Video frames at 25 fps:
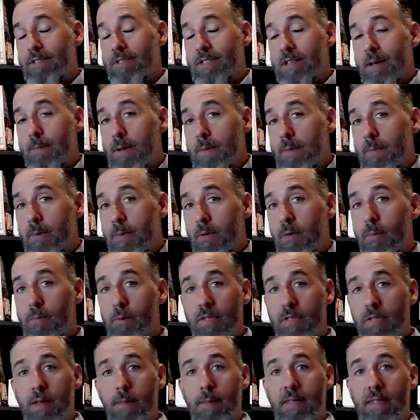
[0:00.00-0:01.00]
some
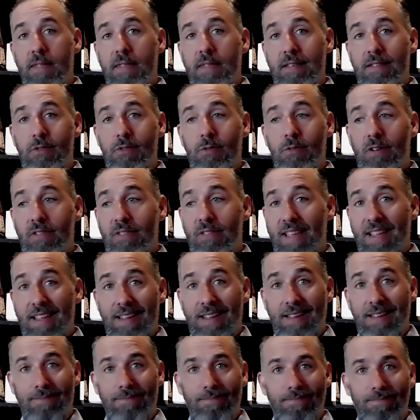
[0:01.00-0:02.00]
people put them in these sort of
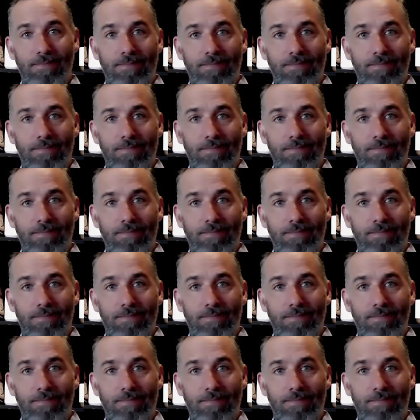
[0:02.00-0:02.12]
like